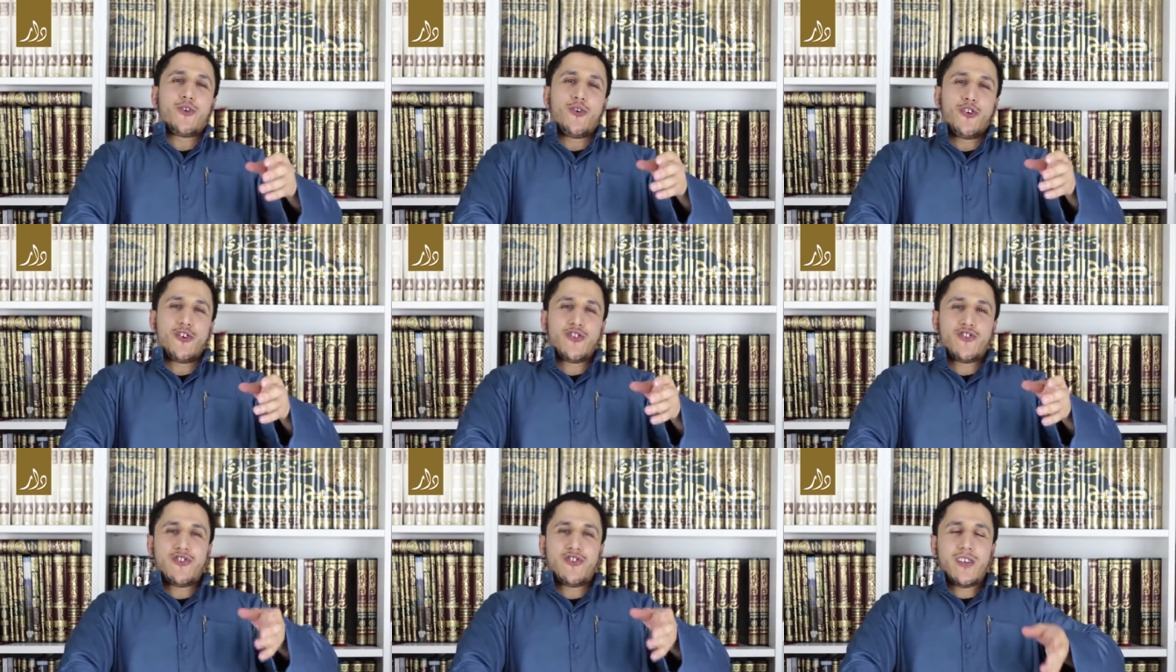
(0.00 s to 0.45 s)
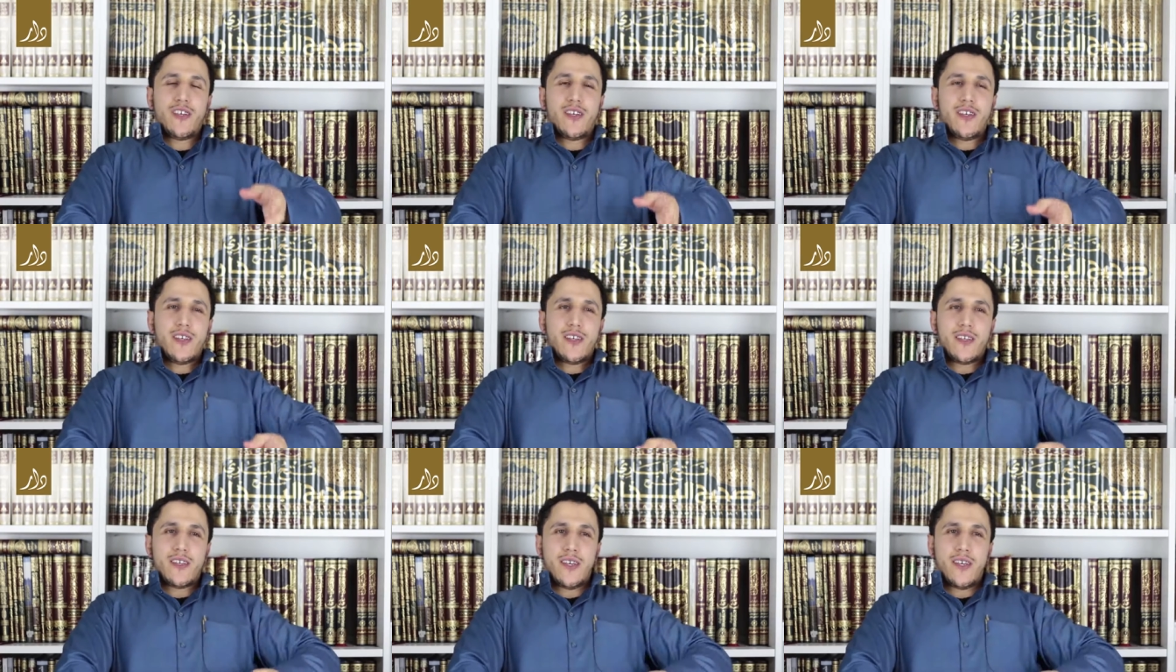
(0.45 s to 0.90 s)
because
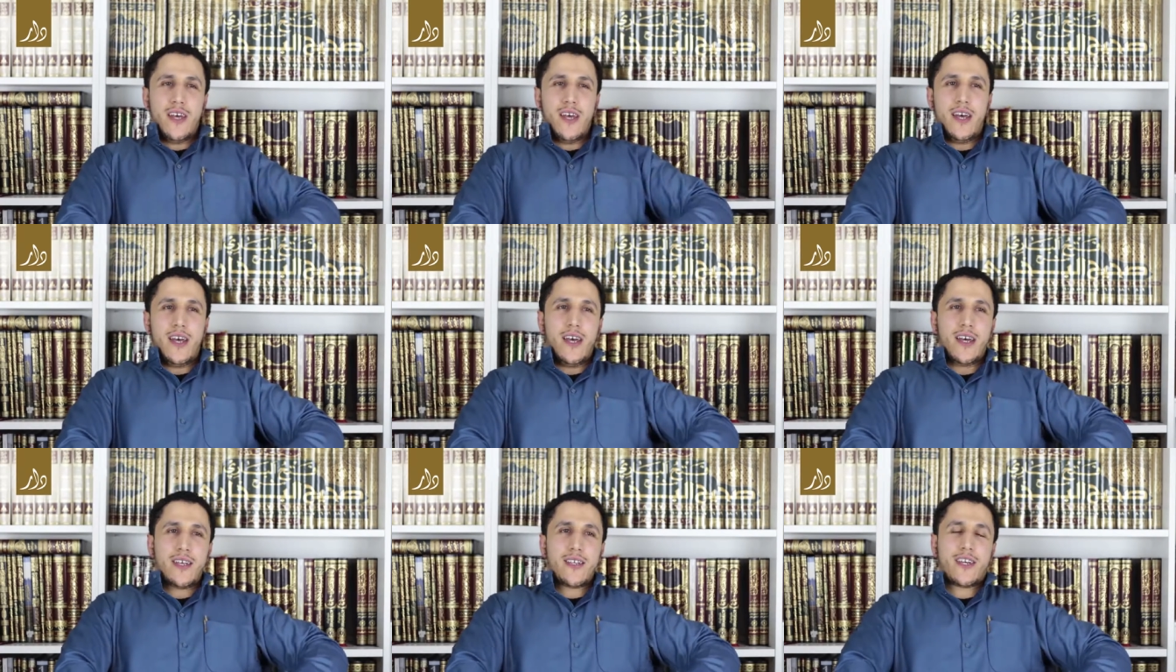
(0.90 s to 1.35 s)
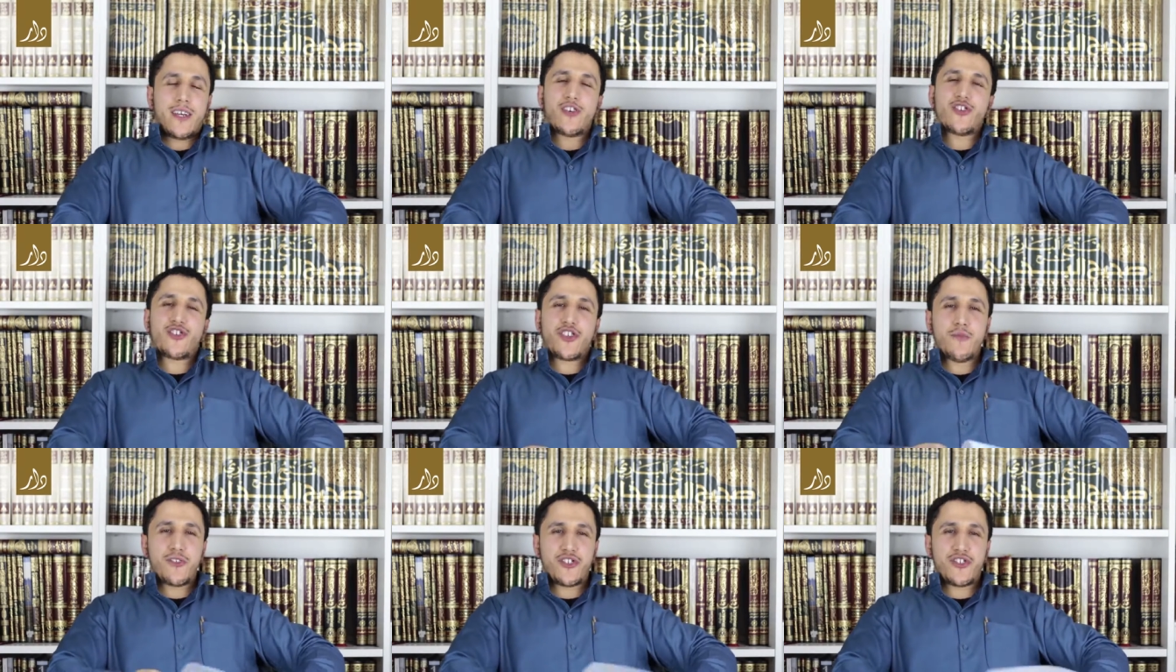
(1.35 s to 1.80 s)
uh, the
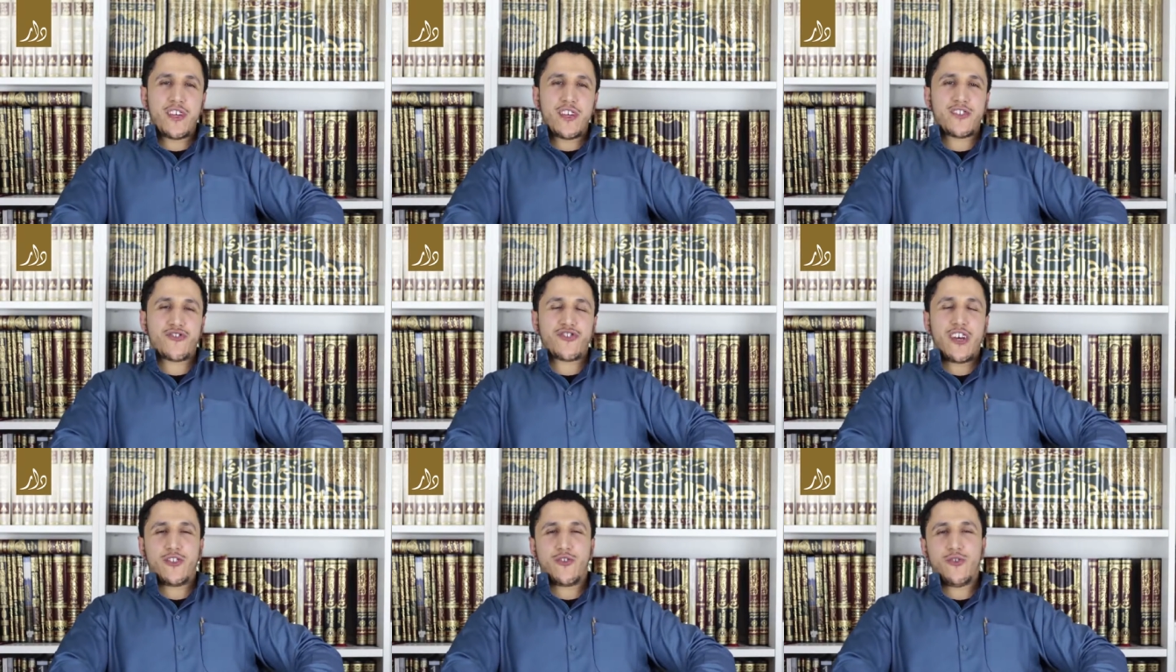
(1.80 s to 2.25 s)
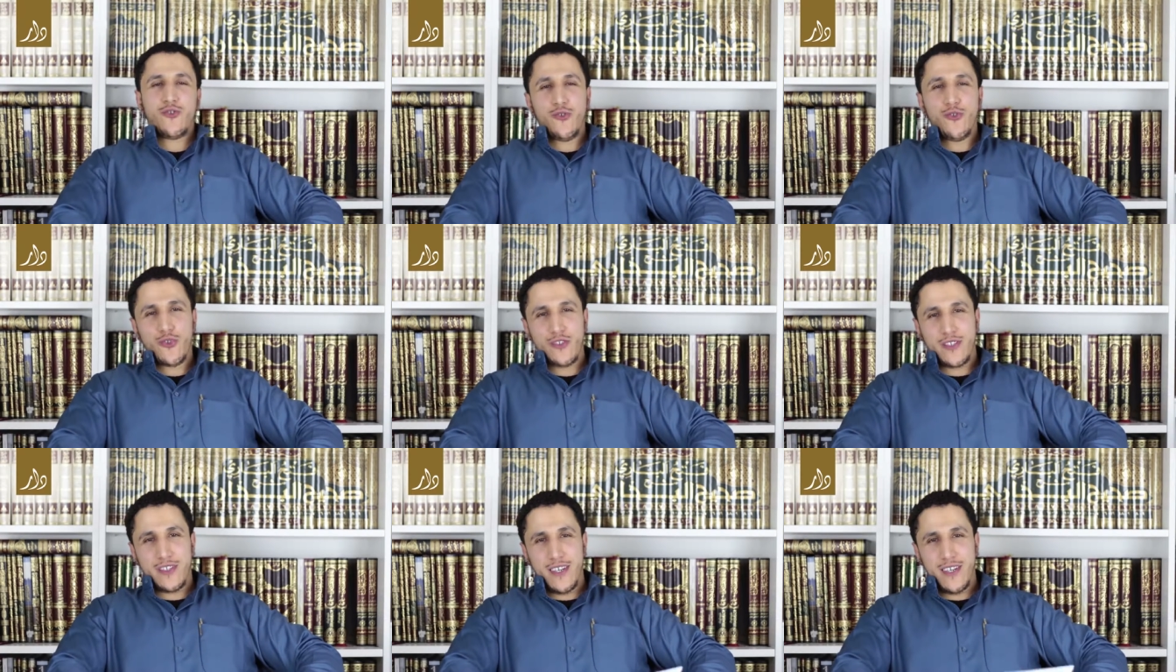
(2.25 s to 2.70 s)
Christian missionaries try to
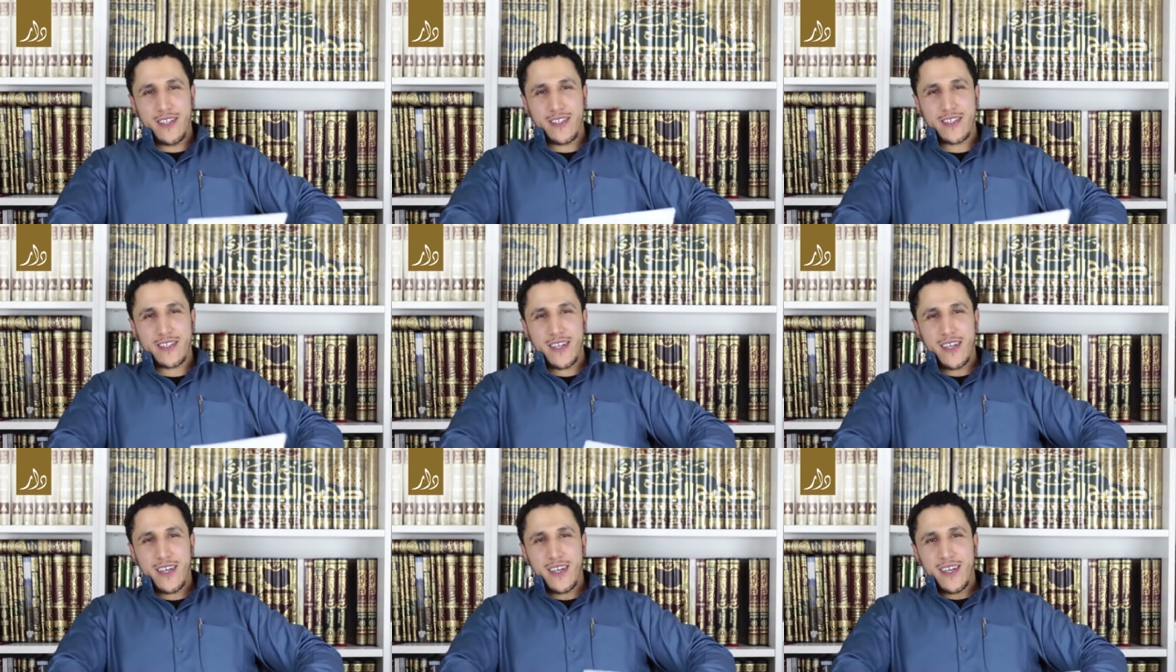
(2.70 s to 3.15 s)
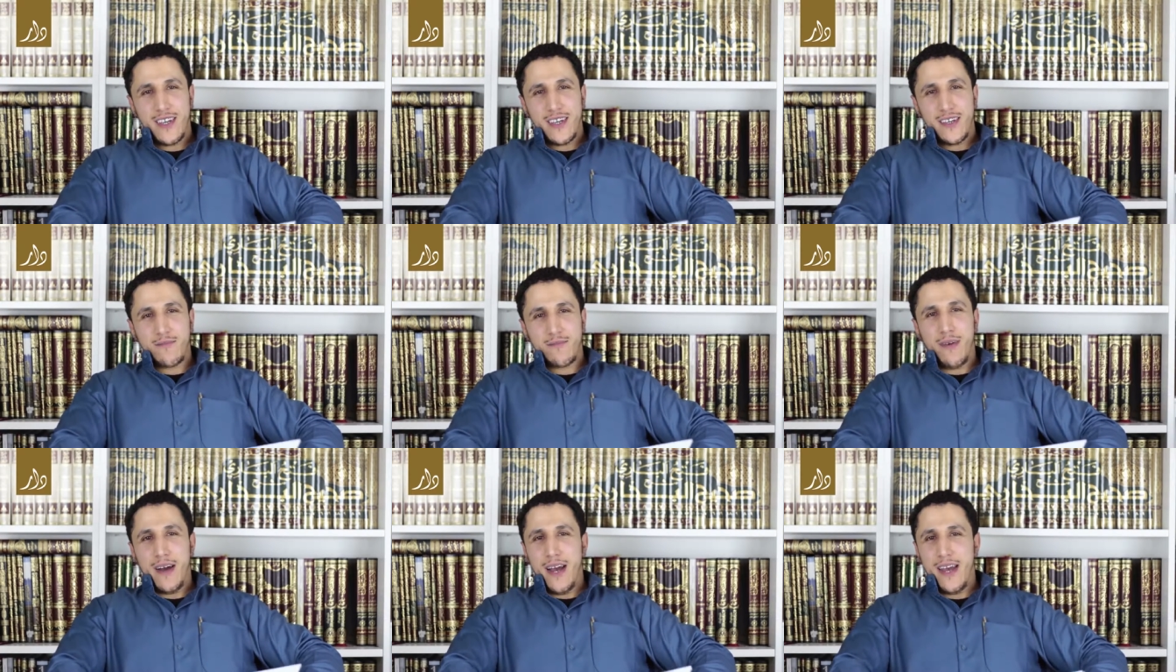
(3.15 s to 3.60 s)
use this
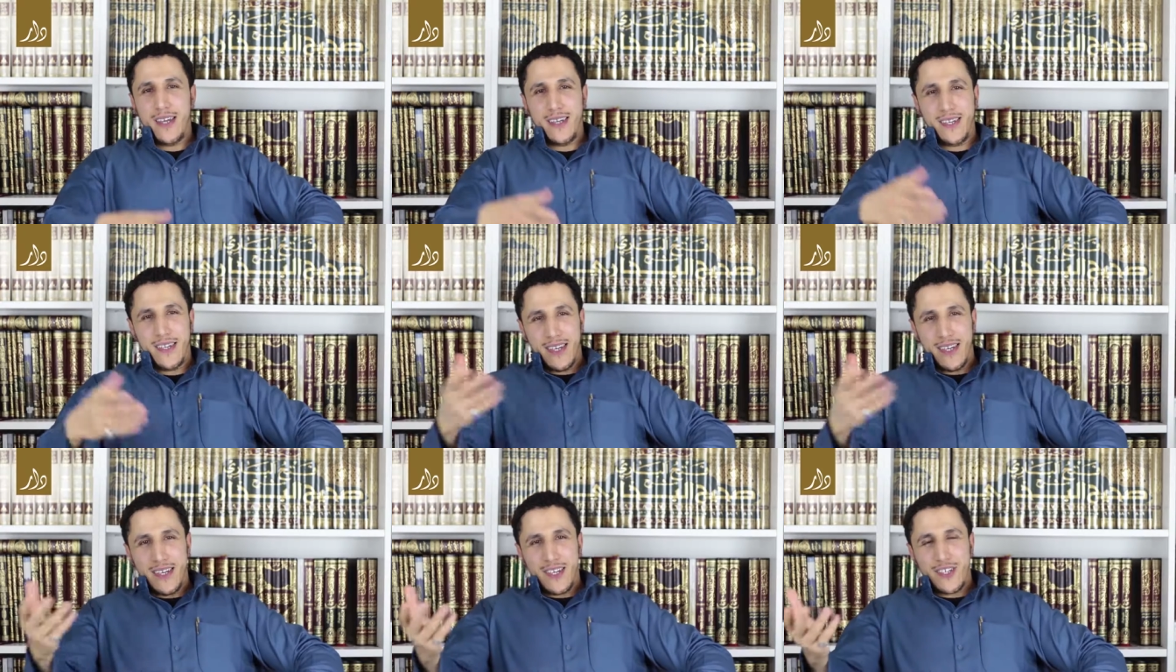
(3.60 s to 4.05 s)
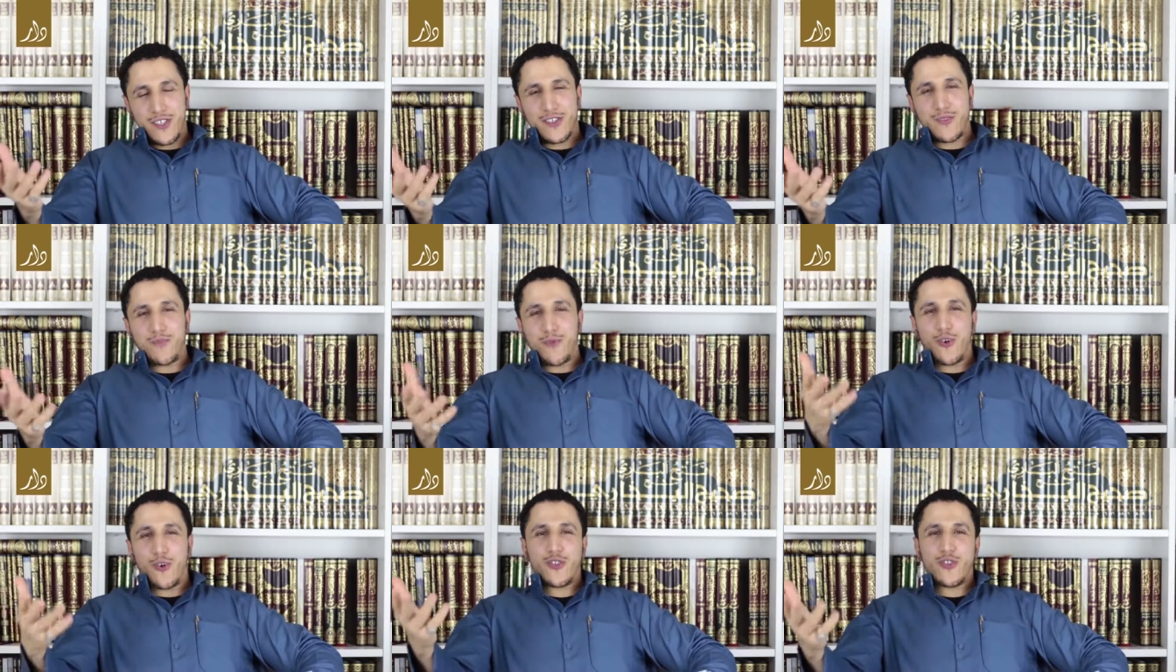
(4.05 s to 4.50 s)
by,
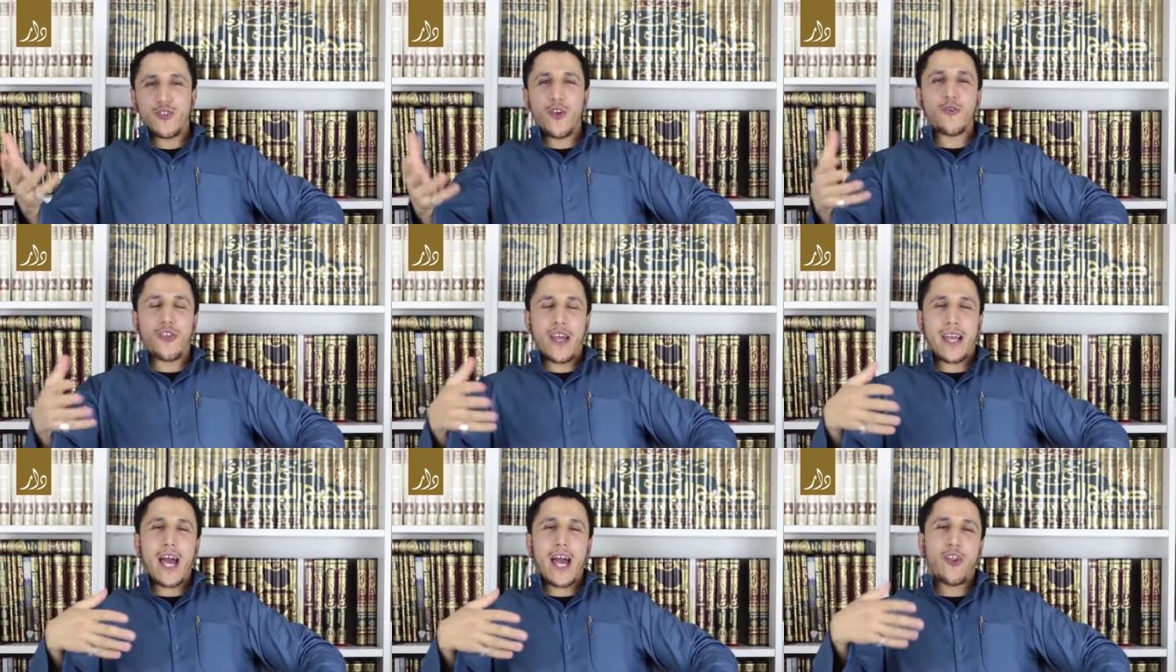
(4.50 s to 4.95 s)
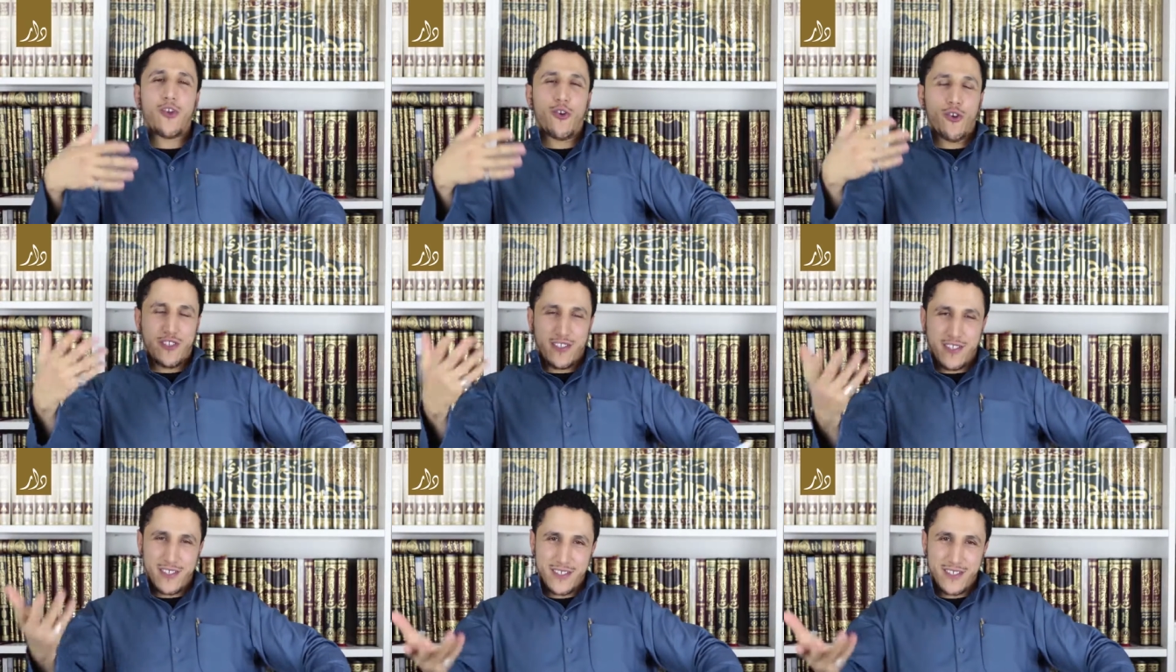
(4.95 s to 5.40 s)
because you know they
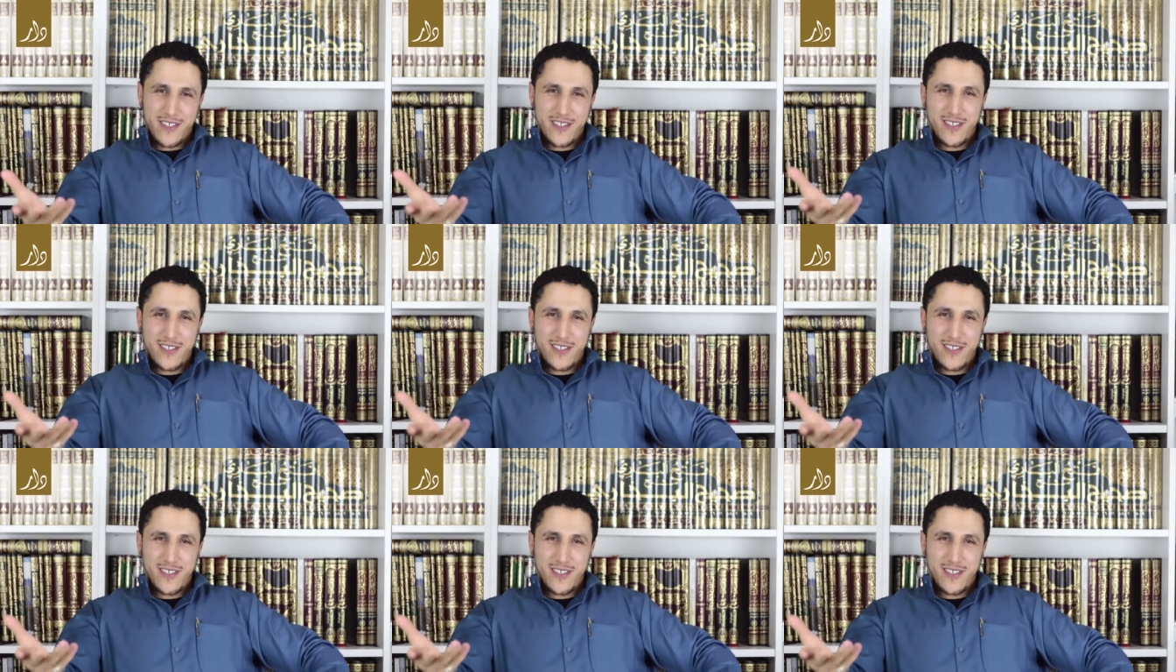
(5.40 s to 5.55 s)
cannot